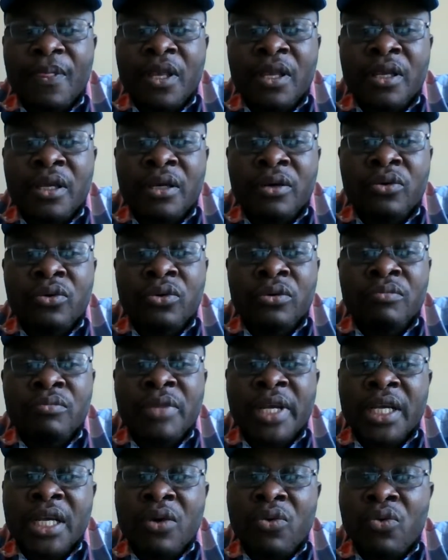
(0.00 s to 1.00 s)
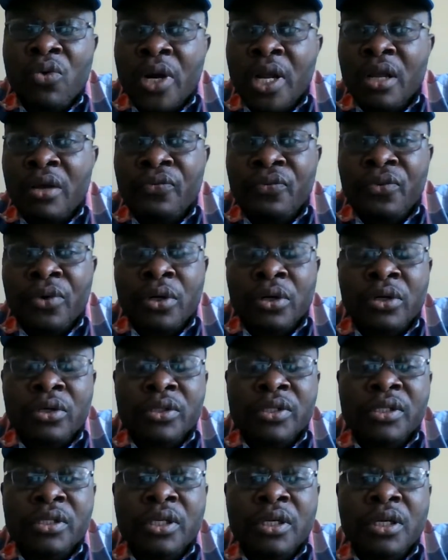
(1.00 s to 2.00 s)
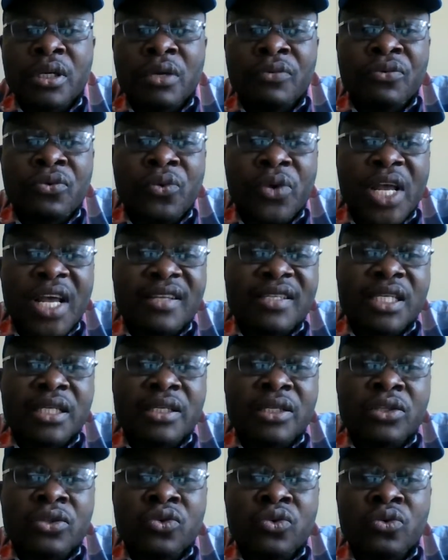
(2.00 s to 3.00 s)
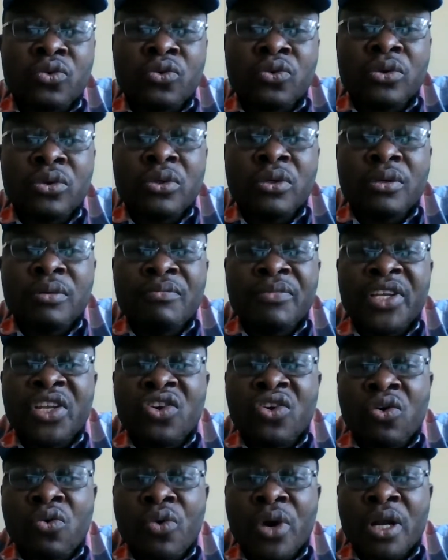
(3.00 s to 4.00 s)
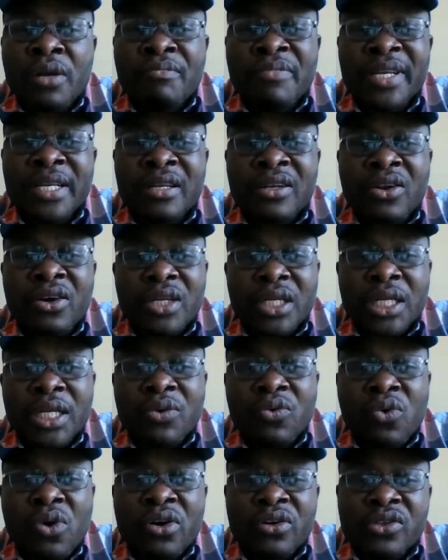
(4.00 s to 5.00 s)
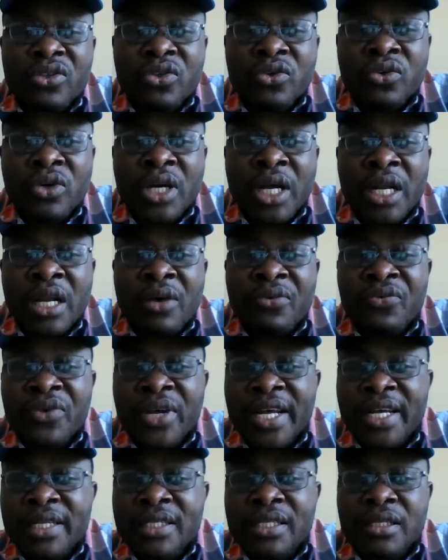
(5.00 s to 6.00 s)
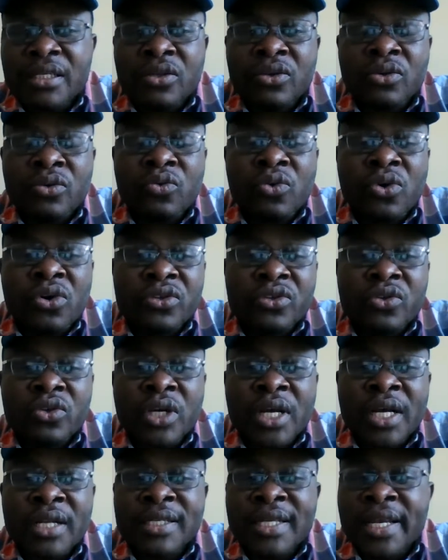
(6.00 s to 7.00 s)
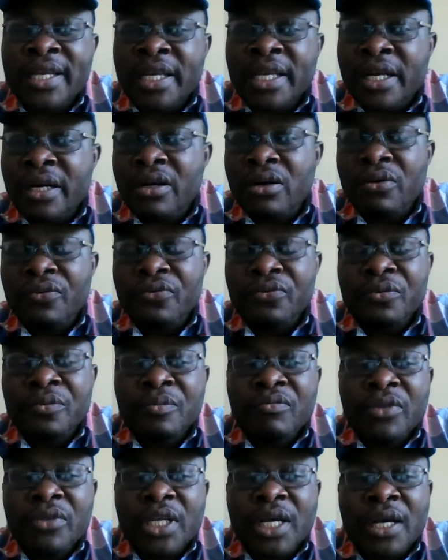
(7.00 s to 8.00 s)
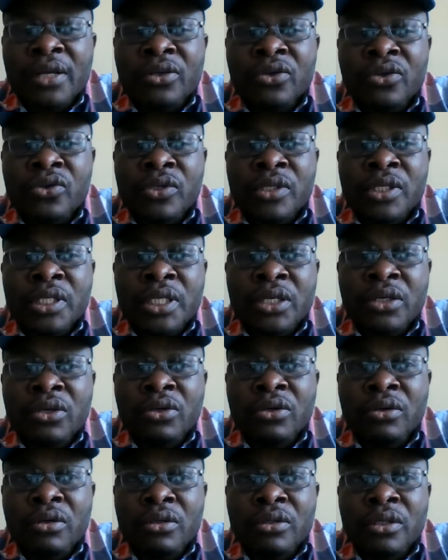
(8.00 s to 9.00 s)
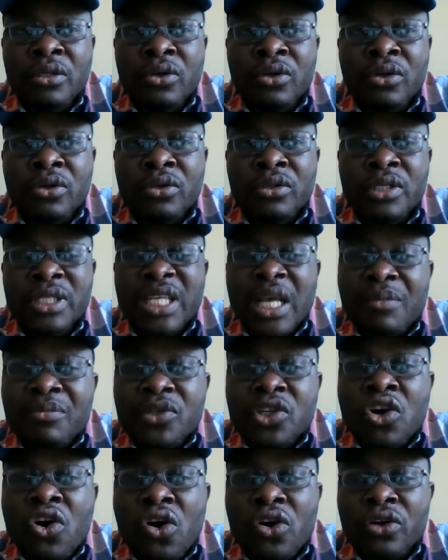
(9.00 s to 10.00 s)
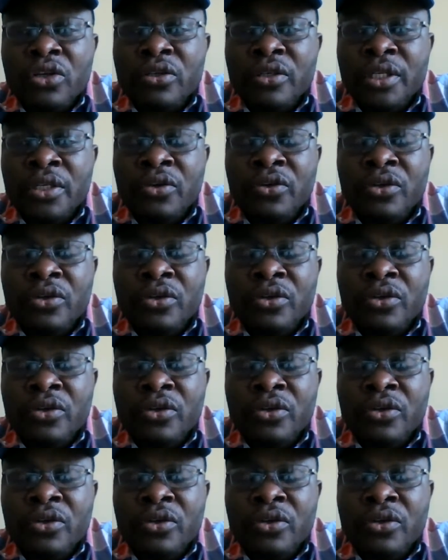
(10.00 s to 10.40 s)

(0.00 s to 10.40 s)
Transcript: He will make a way for us, even where seems to be no way. But not the ones you can avert, the ones you can take care of, and you still, tempt God,